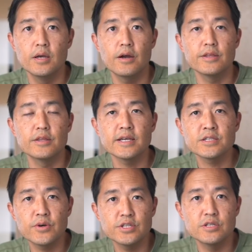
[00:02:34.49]
All right, the next
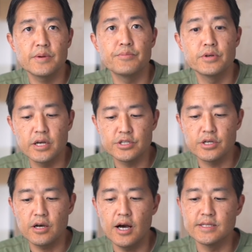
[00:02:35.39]
question is about production
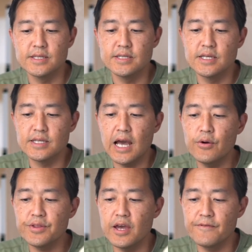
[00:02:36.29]
costs, and it says, how
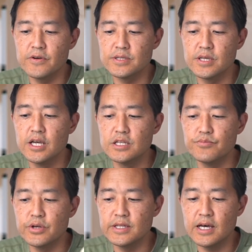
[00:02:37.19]
are the efforts to
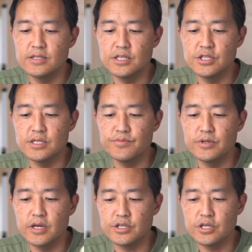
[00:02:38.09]
bring down Dishy's
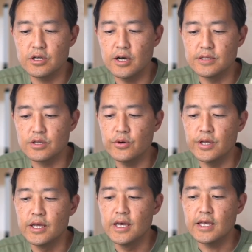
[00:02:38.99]
production costs going?
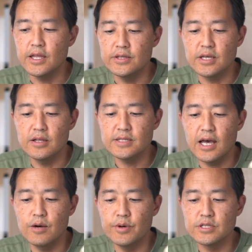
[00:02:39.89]
Can you tell us
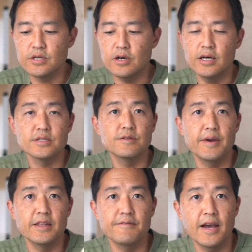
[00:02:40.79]
how much it costs to
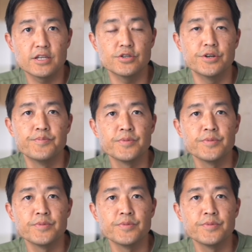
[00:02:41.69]
manufacture?